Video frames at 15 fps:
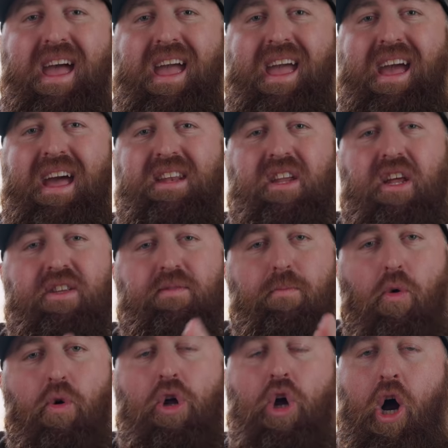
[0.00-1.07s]
and it's
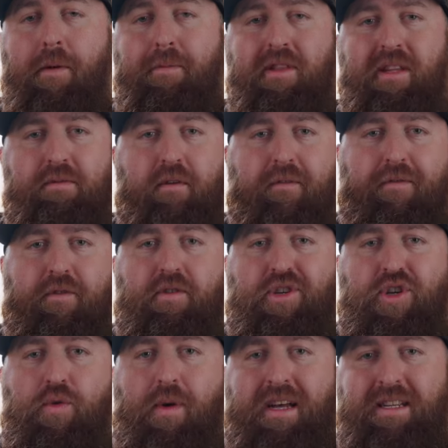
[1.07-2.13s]
more commonly
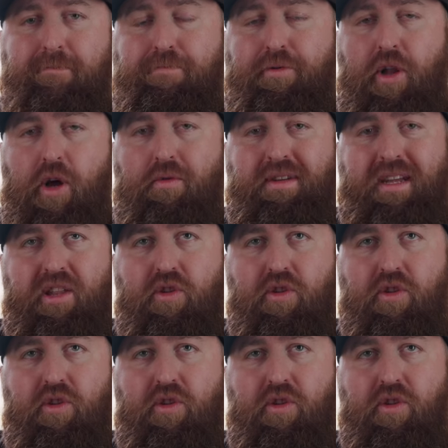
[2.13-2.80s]
referred to as bloat.